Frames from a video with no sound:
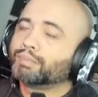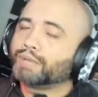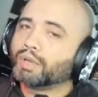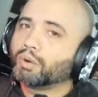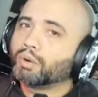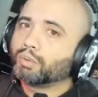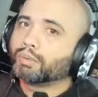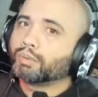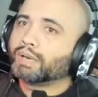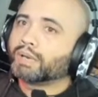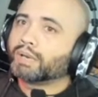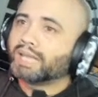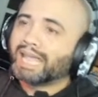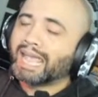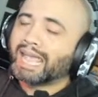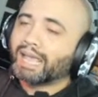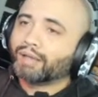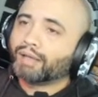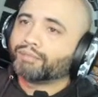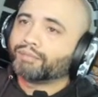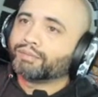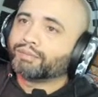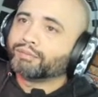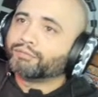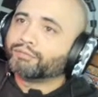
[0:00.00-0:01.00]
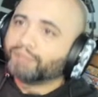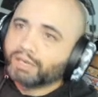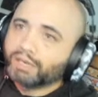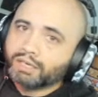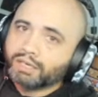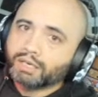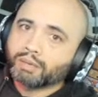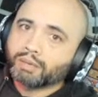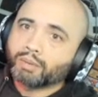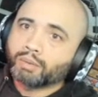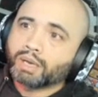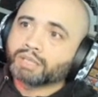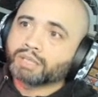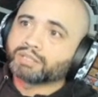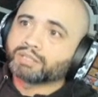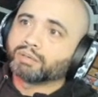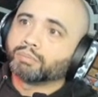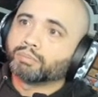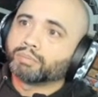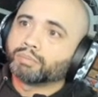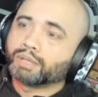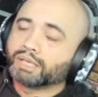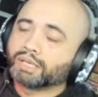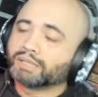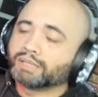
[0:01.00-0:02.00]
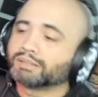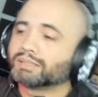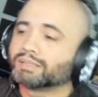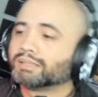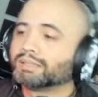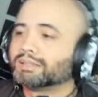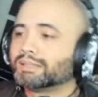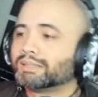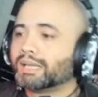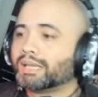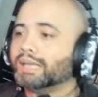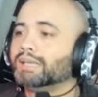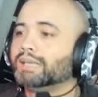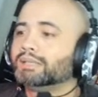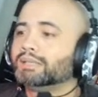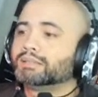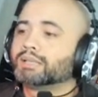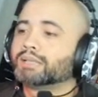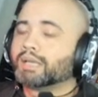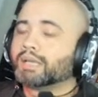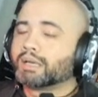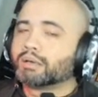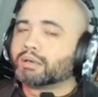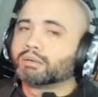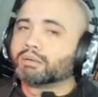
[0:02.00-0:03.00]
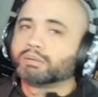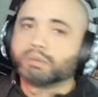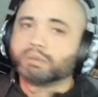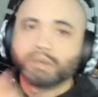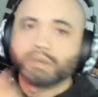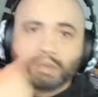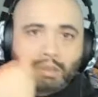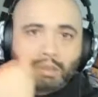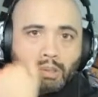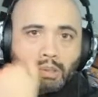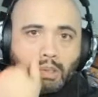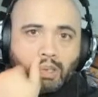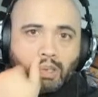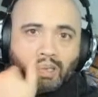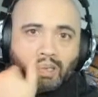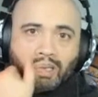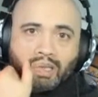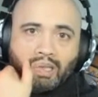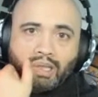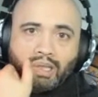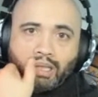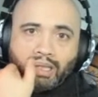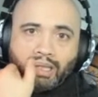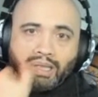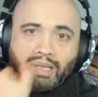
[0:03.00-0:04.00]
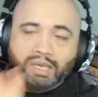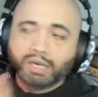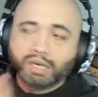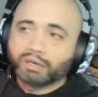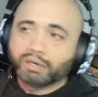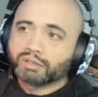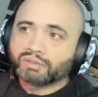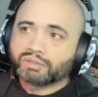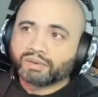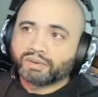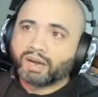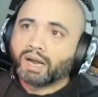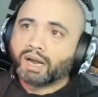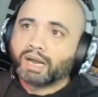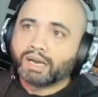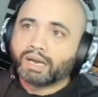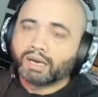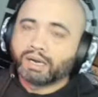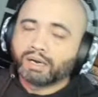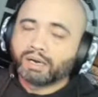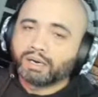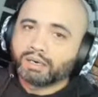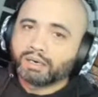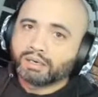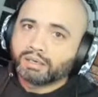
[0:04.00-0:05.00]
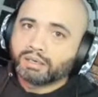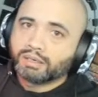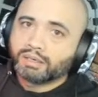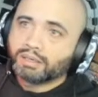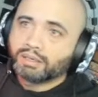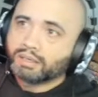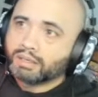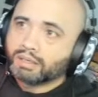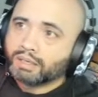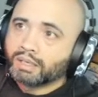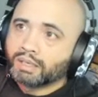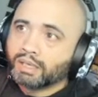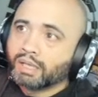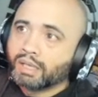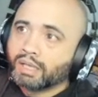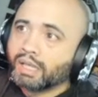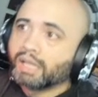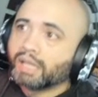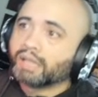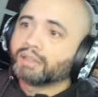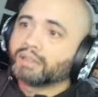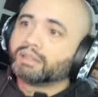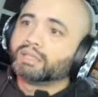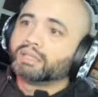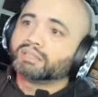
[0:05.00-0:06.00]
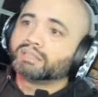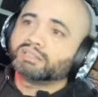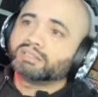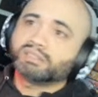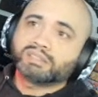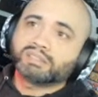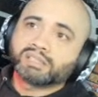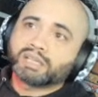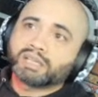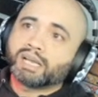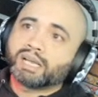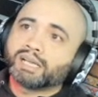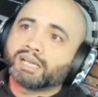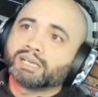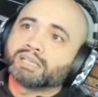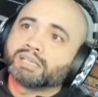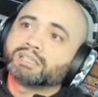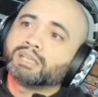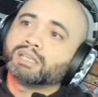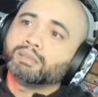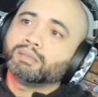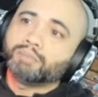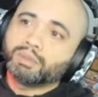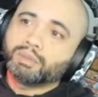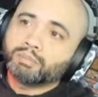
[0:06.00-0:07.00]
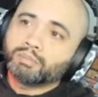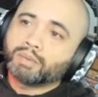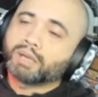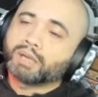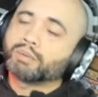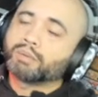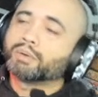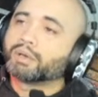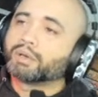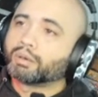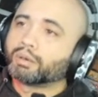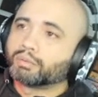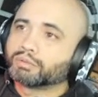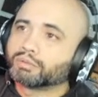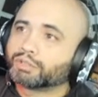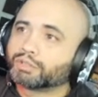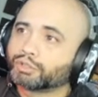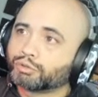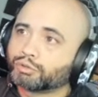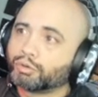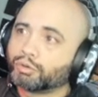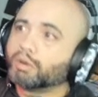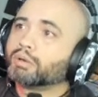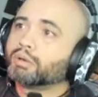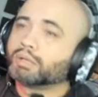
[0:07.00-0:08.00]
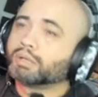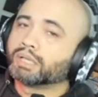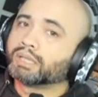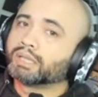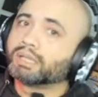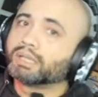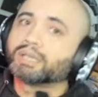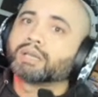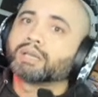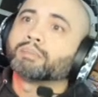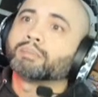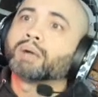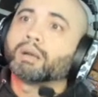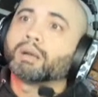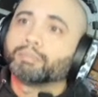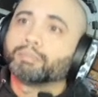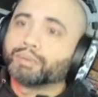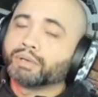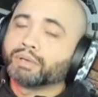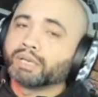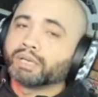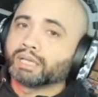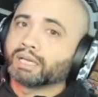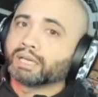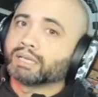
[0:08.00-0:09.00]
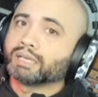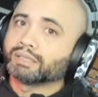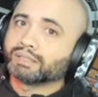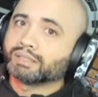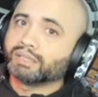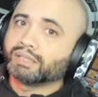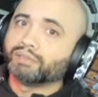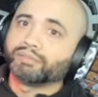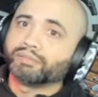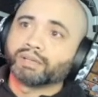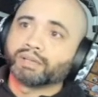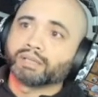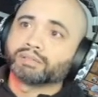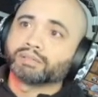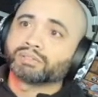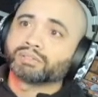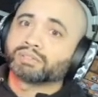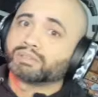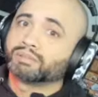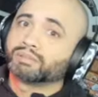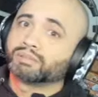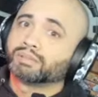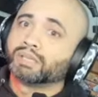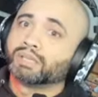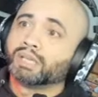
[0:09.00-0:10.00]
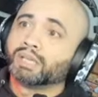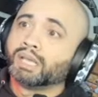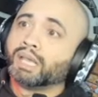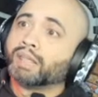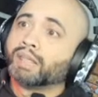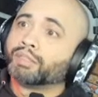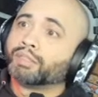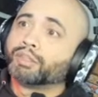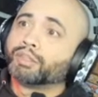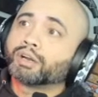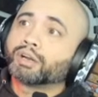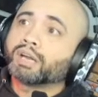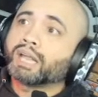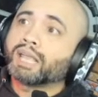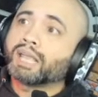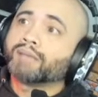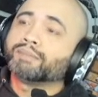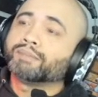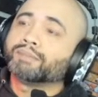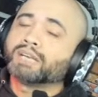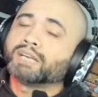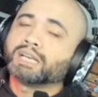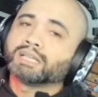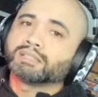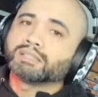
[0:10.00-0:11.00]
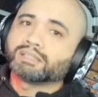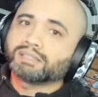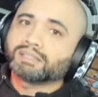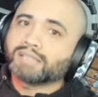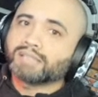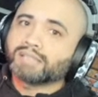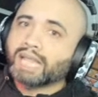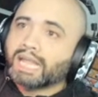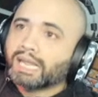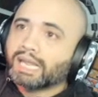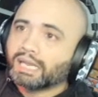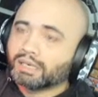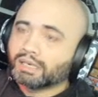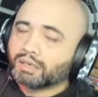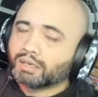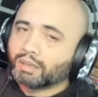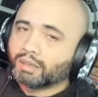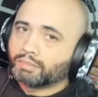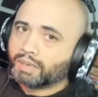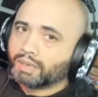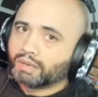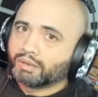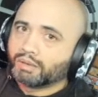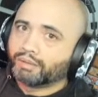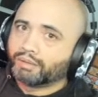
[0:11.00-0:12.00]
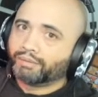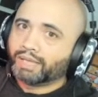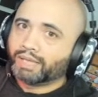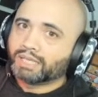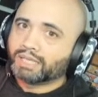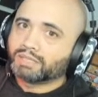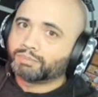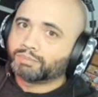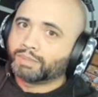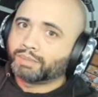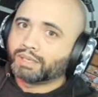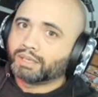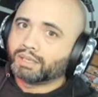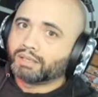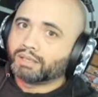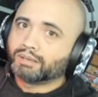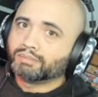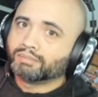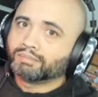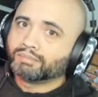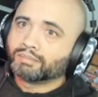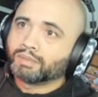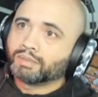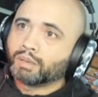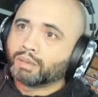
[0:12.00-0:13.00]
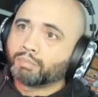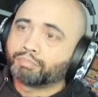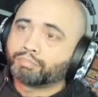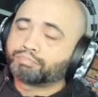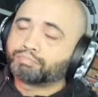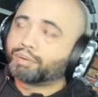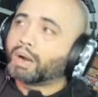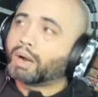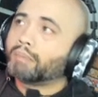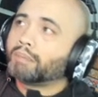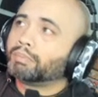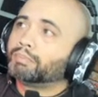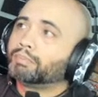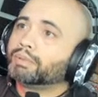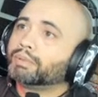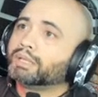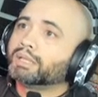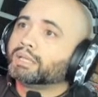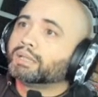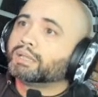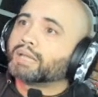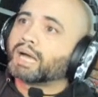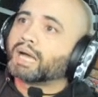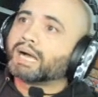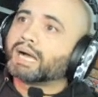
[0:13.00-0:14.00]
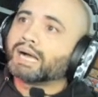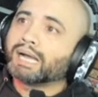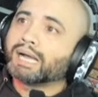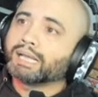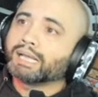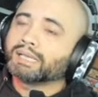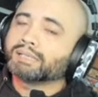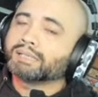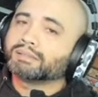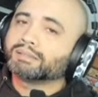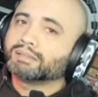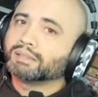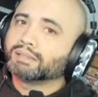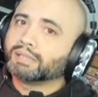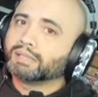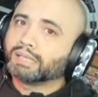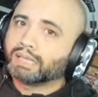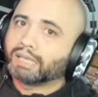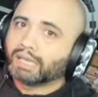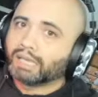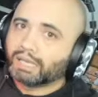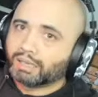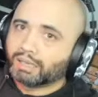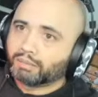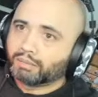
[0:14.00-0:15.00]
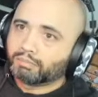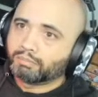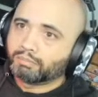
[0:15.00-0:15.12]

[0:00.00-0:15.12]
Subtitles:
already have Infinity Watch in place to take down Heroes for Hire. This is the kind of team you might want to strongly think about putting on defense. They're going to have an insane amount of HP. Probably the highest in the game.